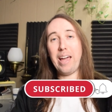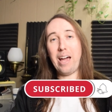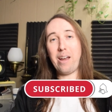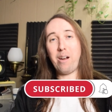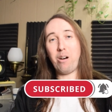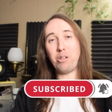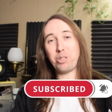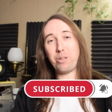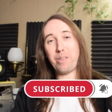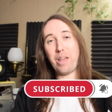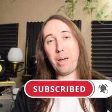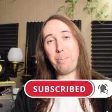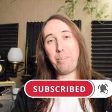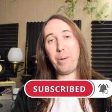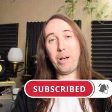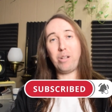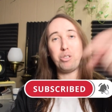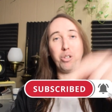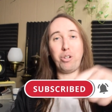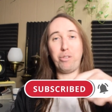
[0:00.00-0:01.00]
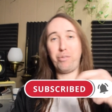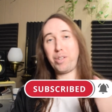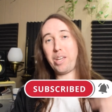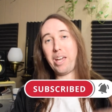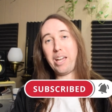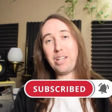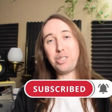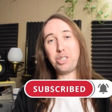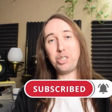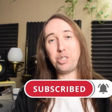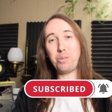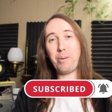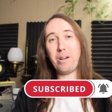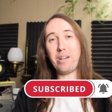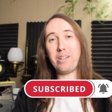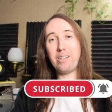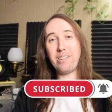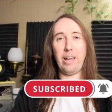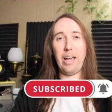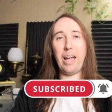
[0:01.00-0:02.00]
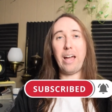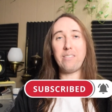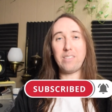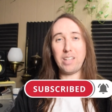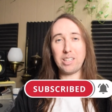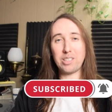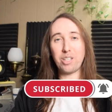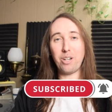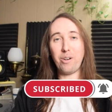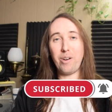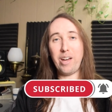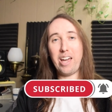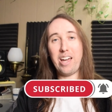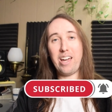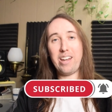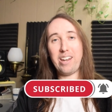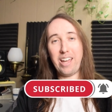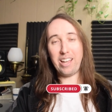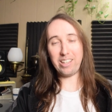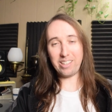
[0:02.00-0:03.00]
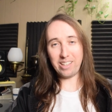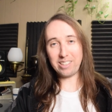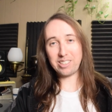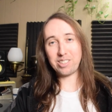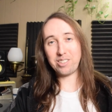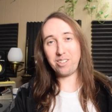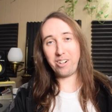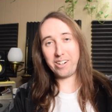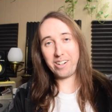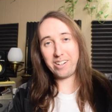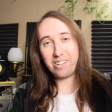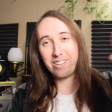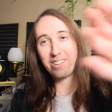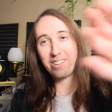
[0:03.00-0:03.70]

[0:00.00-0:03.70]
and also that bell notifications button. And let's go ahead and get started.